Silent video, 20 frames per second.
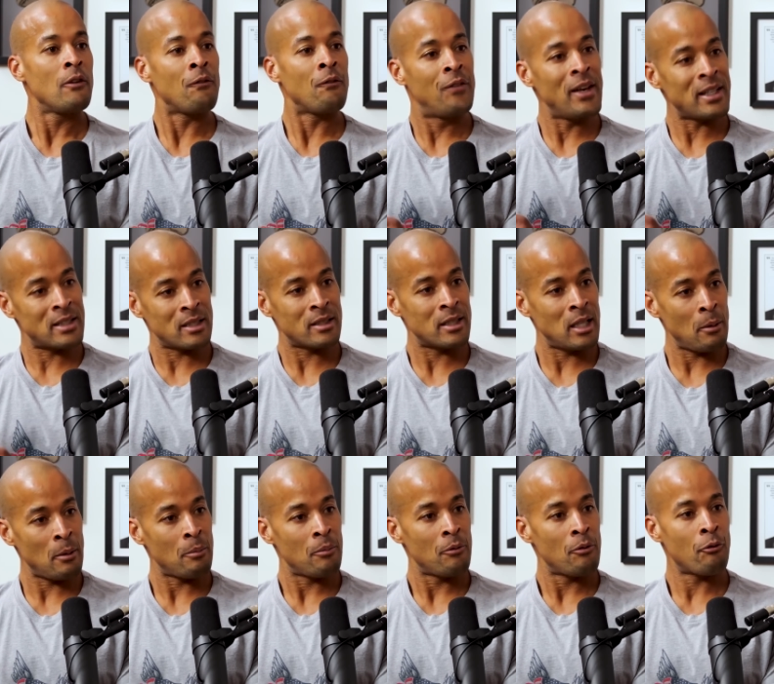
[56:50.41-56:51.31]
Visit
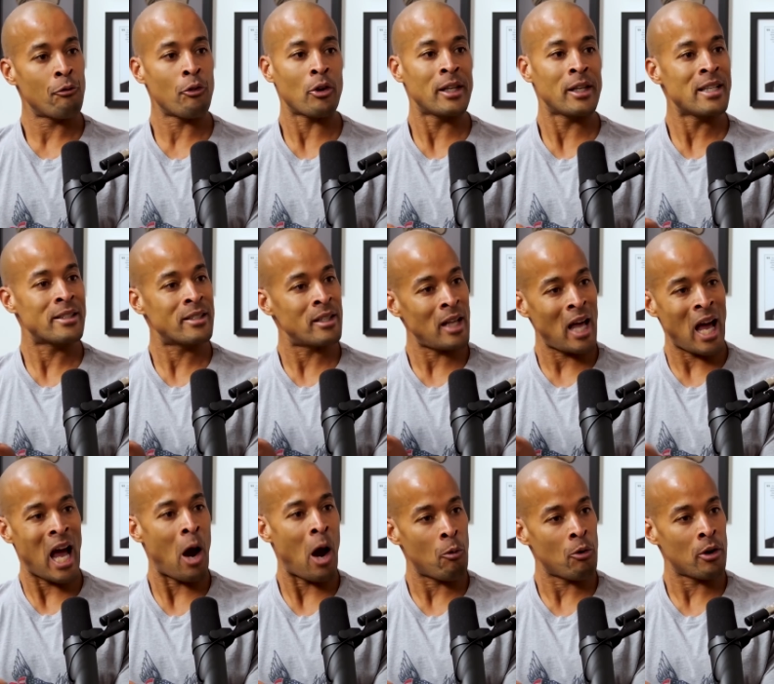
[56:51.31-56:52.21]
them for at least an
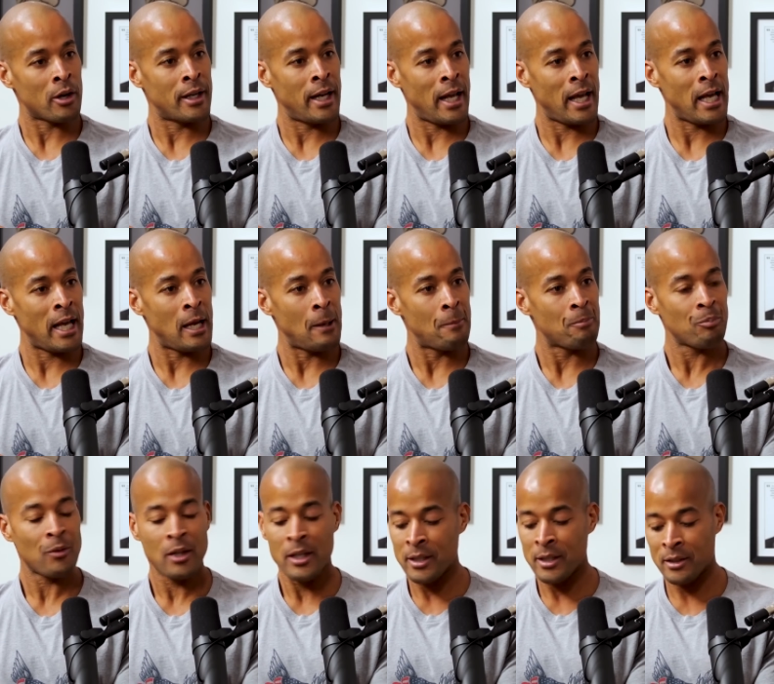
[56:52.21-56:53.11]
hour a
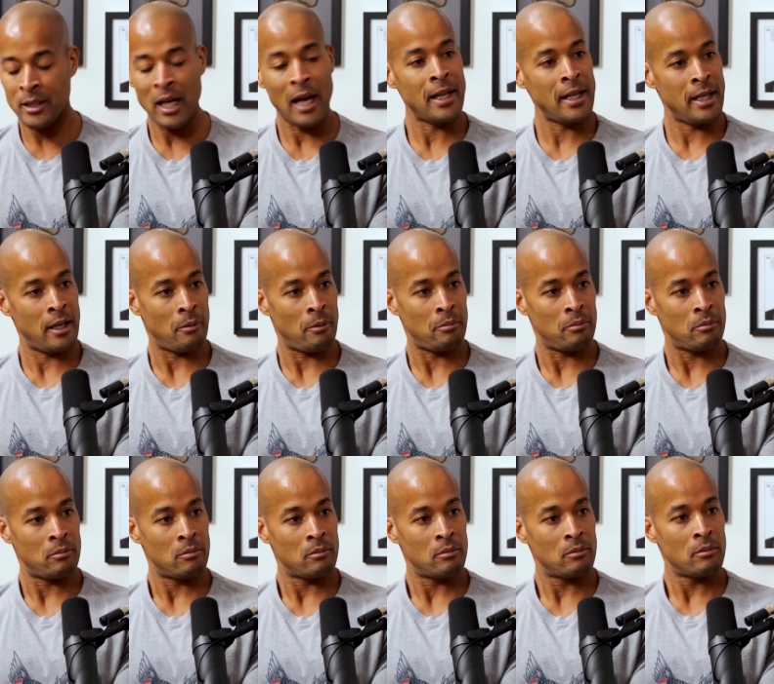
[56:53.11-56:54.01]
day, study them,